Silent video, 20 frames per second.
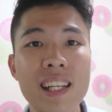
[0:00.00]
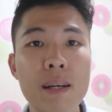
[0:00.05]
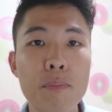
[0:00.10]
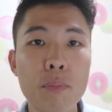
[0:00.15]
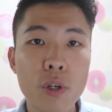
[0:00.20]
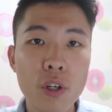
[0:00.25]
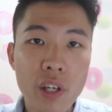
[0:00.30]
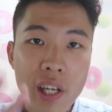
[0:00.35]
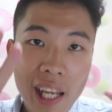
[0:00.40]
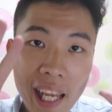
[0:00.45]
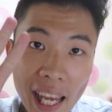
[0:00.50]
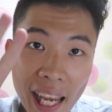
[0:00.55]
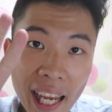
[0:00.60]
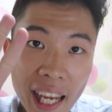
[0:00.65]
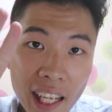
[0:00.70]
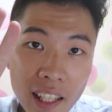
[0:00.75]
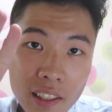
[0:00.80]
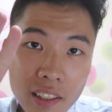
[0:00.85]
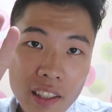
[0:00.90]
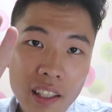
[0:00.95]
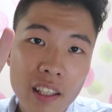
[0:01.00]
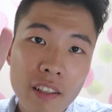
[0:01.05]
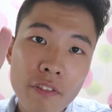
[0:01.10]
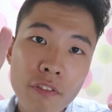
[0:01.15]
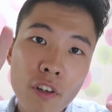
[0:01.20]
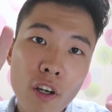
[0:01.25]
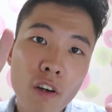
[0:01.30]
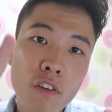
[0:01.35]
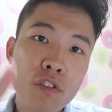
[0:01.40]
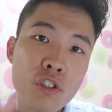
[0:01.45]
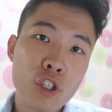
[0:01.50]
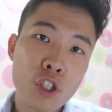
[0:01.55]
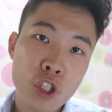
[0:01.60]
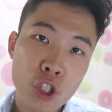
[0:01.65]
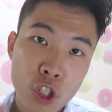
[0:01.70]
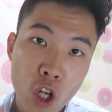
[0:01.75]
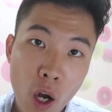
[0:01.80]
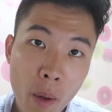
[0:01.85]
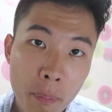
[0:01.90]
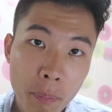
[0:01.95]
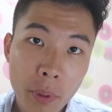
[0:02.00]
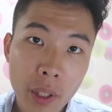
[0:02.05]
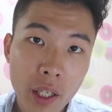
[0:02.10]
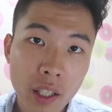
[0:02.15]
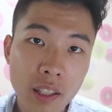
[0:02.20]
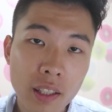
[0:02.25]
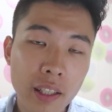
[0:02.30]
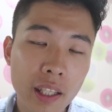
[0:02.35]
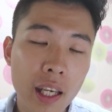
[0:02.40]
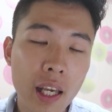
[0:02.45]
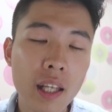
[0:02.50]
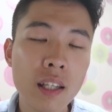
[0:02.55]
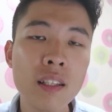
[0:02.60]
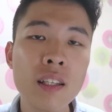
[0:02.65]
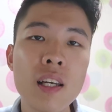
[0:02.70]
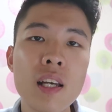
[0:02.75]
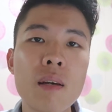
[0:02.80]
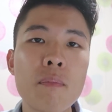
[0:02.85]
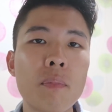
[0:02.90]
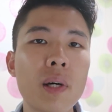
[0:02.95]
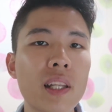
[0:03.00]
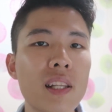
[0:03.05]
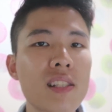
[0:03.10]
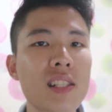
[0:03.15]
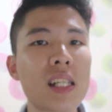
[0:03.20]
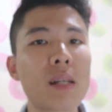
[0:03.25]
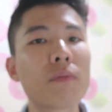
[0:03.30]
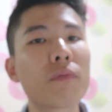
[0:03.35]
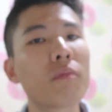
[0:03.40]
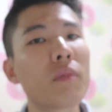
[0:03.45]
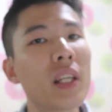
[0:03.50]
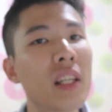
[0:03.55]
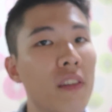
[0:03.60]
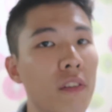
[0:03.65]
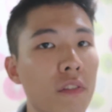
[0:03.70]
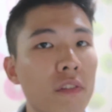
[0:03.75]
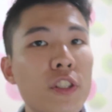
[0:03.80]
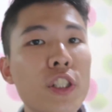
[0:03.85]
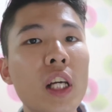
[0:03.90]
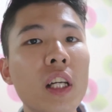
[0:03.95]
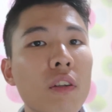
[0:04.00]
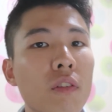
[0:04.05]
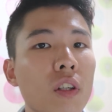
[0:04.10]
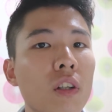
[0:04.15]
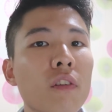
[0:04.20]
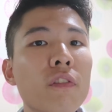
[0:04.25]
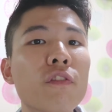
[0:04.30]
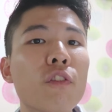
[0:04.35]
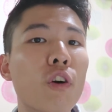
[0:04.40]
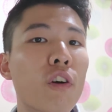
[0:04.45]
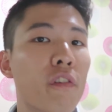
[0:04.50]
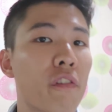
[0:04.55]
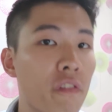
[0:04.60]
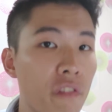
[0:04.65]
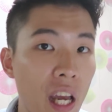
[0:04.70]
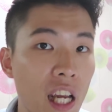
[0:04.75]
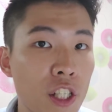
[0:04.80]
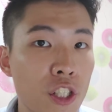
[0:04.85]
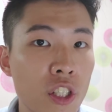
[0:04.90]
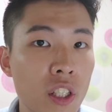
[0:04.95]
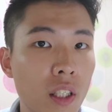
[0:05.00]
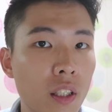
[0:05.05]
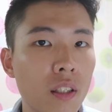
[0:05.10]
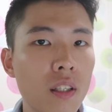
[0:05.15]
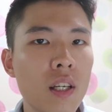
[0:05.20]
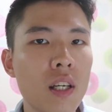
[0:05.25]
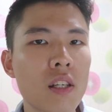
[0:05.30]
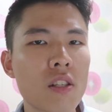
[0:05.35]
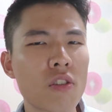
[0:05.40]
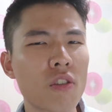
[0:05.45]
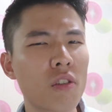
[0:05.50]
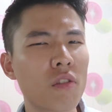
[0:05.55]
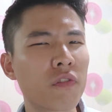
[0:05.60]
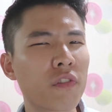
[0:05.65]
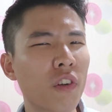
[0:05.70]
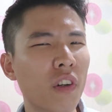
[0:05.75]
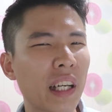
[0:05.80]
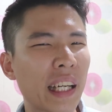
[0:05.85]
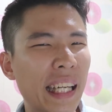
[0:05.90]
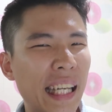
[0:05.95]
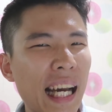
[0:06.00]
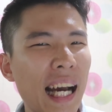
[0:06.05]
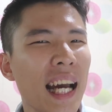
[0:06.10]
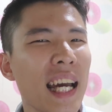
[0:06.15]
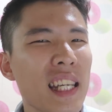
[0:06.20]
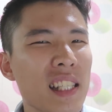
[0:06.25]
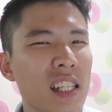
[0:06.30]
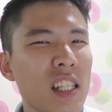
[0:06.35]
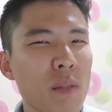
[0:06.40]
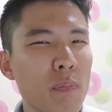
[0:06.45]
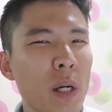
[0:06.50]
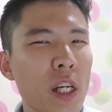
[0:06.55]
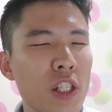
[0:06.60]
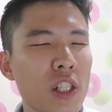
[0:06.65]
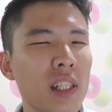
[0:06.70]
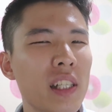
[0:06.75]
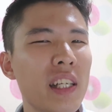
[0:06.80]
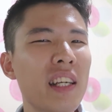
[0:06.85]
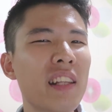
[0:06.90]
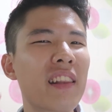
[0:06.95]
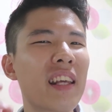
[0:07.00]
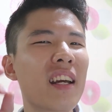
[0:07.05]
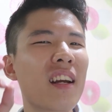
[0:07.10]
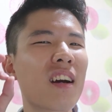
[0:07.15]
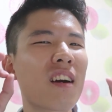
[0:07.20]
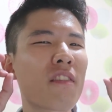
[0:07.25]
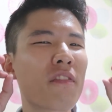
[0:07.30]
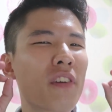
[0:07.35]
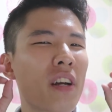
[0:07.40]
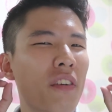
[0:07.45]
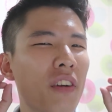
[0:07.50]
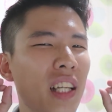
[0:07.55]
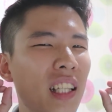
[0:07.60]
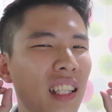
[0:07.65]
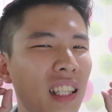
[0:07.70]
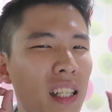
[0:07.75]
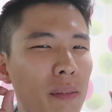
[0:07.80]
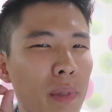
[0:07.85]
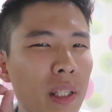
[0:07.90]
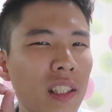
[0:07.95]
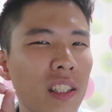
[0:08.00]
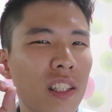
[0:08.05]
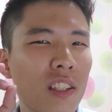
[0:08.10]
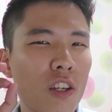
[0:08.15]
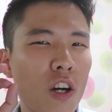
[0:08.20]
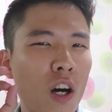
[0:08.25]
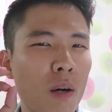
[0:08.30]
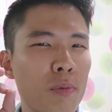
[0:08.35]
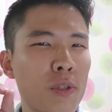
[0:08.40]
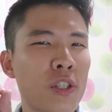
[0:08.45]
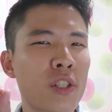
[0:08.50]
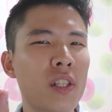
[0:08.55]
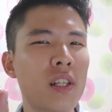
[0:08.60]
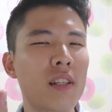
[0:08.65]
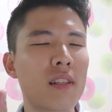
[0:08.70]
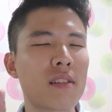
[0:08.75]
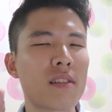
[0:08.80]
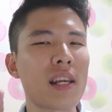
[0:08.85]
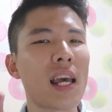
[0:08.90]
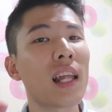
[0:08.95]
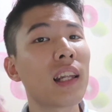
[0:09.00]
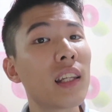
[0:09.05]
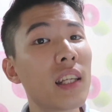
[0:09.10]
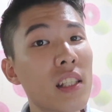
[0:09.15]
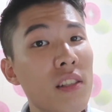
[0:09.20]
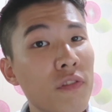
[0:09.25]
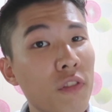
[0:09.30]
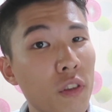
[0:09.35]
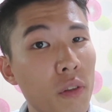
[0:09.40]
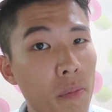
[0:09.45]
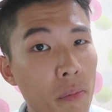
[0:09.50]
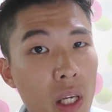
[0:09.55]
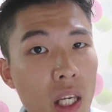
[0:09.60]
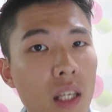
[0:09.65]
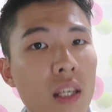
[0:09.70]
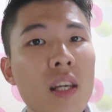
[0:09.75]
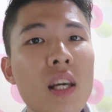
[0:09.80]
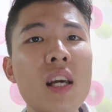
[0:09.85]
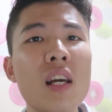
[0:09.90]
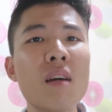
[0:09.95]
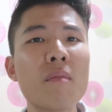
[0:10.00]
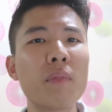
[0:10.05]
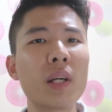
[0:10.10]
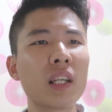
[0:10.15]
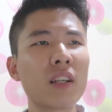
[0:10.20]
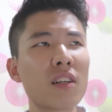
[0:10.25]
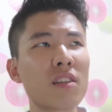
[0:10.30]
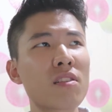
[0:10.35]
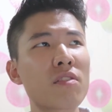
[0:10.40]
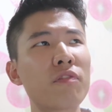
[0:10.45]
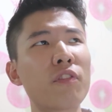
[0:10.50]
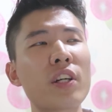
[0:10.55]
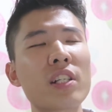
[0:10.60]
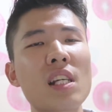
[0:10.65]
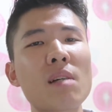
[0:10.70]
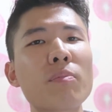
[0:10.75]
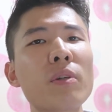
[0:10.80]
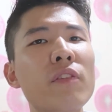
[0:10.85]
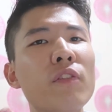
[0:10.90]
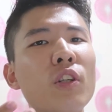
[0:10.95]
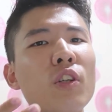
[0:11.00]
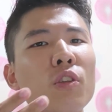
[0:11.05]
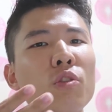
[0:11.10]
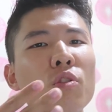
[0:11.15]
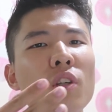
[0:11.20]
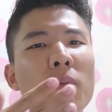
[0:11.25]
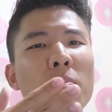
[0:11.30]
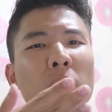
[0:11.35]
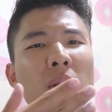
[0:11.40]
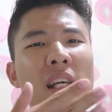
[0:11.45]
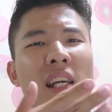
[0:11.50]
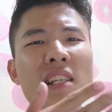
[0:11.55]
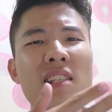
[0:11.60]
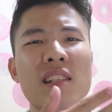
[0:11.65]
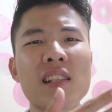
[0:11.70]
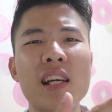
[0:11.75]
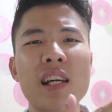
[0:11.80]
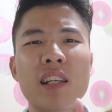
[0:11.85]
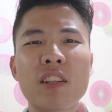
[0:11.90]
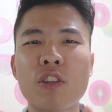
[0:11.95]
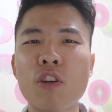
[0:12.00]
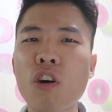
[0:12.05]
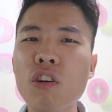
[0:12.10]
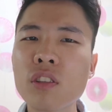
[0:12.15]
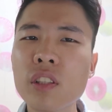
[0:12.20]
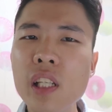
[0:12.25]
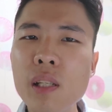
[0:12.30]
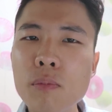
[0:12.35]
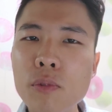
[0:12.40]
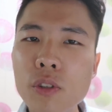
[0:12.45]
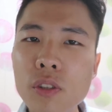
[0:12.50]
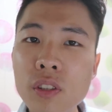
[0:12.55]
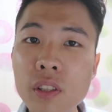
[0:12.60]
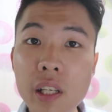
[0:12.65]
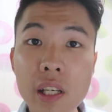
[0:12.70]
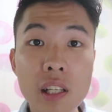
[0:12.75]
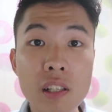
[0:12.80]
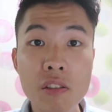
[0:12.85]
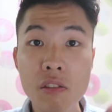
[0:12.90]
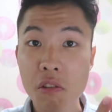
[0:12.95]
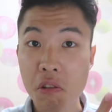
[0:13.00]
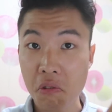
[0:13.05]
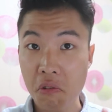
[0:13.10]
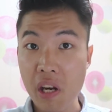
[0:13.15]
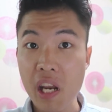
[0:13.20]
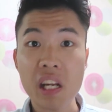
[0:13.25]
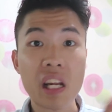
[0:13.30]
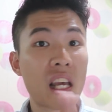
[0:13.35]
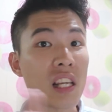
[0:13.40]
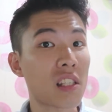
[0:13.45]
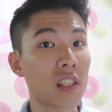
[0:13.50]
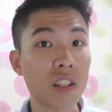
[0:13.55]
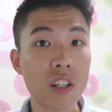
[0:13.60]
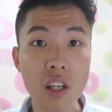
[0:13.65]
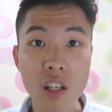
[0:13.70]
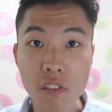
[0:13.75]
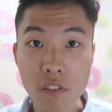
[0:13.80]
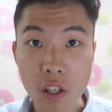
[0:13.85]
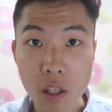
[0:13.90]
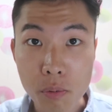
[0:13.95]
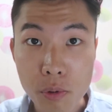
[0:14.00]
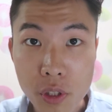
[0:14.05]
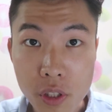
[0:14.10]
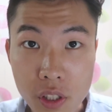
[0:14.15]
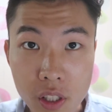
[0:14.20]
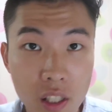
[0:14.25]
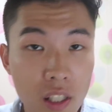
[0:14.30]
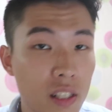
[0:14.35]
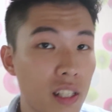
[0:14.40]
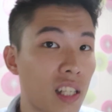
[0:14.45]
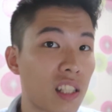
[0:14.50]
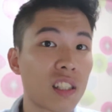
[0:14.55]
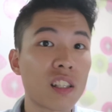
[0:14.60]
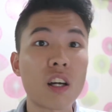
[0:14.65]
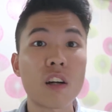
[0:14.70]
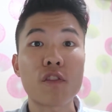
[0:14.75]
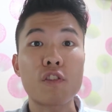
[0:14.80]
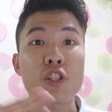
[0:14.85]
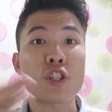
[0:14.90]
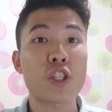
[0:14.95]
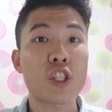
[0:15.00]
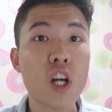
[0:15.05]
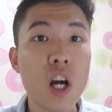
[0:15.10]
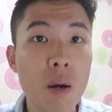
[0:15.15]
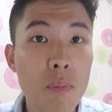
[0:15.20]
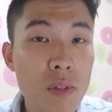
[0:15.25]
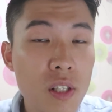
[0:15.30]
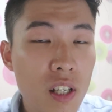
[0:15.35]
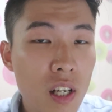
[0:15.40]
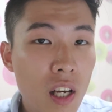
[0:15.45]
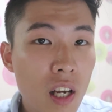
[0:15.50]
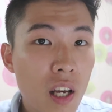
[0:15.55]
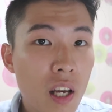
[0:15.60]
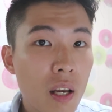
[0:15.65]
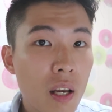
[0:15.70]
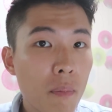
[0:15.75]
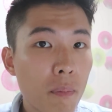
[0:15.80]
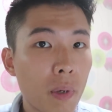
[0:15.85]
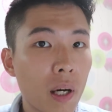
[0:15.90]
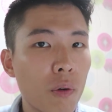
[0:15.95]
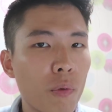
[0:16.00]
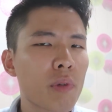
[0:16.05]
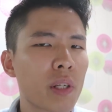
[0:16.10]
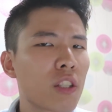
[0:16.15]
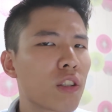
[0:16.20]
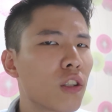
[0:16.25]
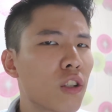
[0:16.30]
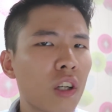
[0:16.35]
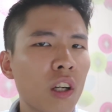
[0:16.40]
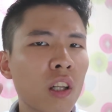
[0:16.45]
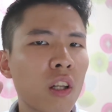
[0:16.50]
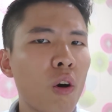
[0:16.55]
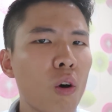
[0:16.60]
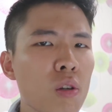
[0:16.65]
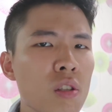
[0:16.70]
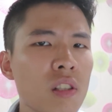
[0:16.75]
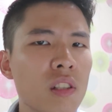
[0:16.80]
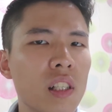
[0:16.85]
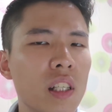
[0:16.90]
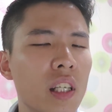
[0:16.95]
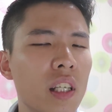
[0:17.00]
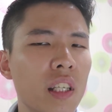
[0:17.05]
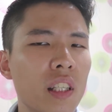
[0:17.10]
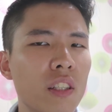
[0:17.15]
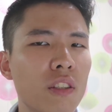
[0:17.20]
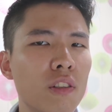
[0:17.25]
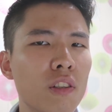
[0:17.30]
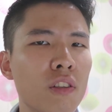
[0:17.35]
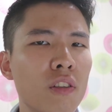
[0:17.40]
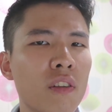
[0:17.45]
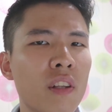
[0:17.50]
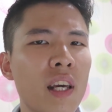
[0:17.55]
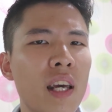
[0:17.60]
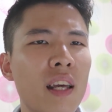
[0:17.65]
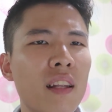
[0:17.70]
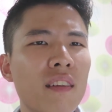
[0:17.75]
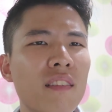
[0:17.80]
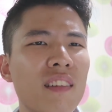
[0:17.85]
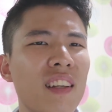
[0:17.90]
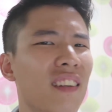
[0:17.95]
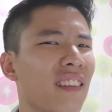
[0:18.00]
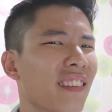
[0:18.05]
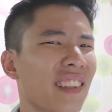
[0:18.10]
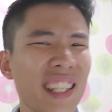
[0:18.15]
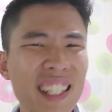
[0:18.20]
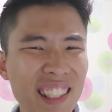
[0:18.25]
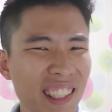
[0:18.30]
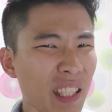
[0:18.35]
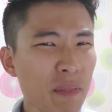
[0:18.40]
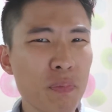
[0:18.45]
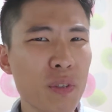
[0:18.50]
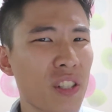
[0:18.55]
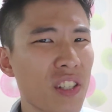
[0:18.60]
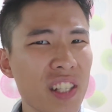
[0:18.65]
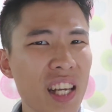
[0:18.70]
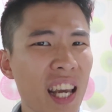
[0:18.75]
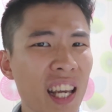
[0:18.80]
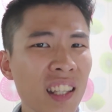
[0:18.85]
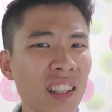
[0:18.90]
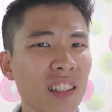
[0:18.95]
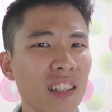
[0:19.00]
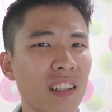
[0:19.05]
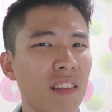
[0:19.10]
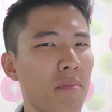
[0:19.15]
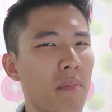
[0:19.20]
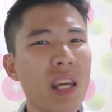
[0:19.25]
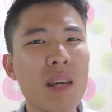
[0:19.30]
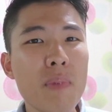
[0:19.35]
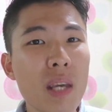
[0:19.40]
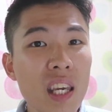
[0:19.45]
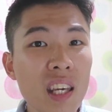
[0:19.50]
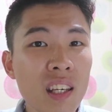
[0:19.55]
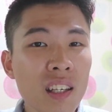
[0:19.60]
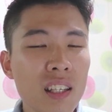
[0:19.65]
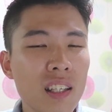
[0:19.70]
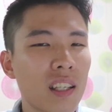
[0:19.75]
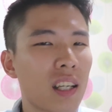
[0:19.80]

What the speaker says: number 8 involves shopping again, but this time in general for fashion. So for guys especially, there are very limited options, at least for me. Because for example, if you go to a place like Dongdaemun, it's great, has a lot of options, has a lot of shops. But when you look closely, you look at 90%, maybe,